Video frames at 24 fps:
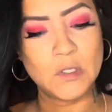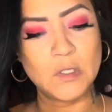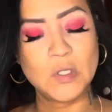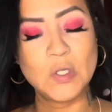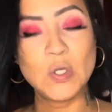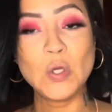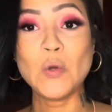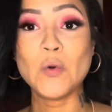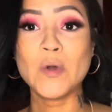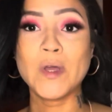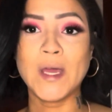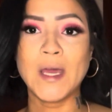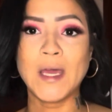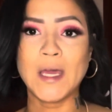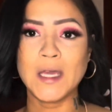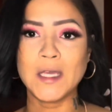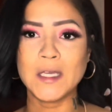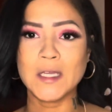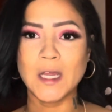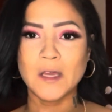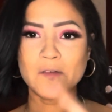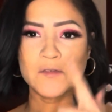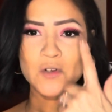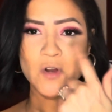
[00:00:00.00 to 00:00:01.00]
Okay,
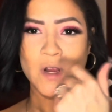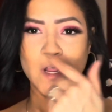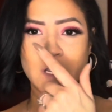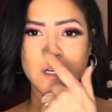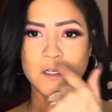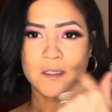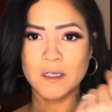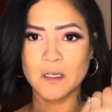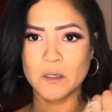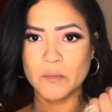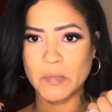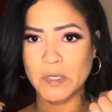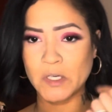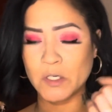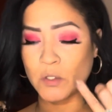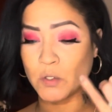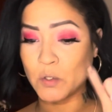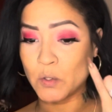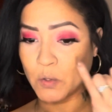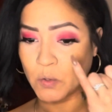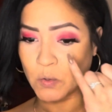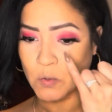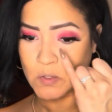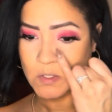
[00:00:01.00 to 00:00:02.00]
and after I outline my
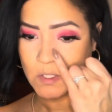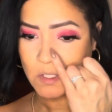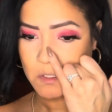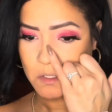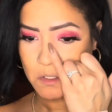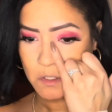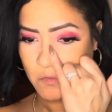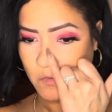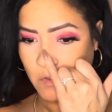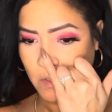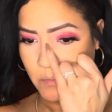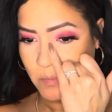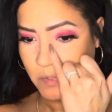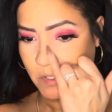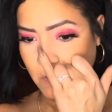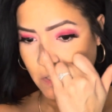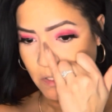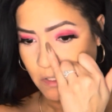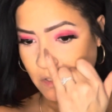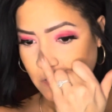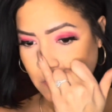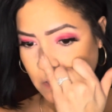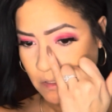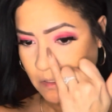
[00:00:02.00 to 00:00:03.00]
nose, I just rub it
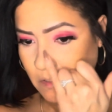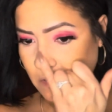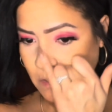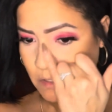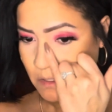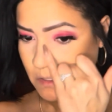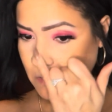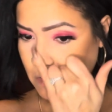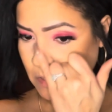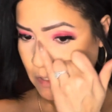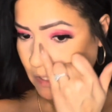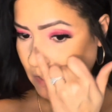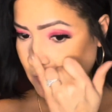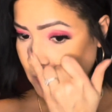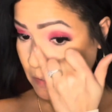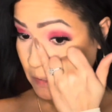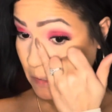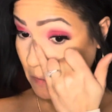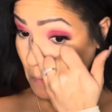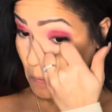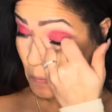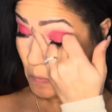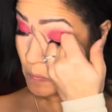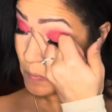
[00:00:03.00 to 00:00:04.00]
in
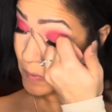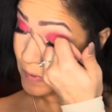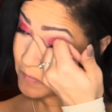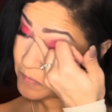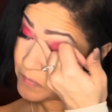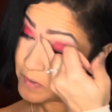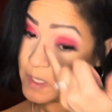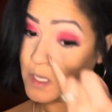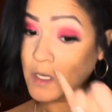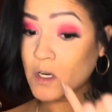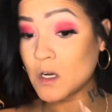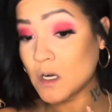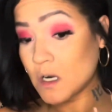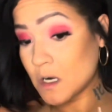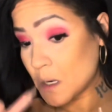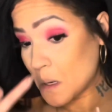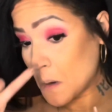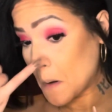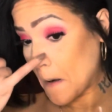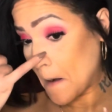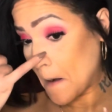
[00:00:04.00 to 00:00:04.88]
lightly with my finger.